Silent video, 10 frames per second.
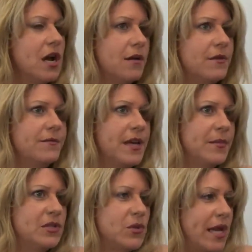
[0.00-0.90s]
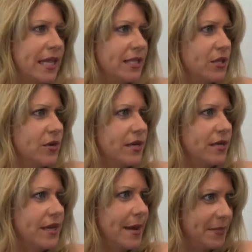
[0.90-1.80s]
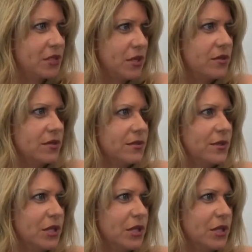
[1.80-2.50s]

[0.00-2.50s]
of a famous Twilight Zone episode, mm-hmm.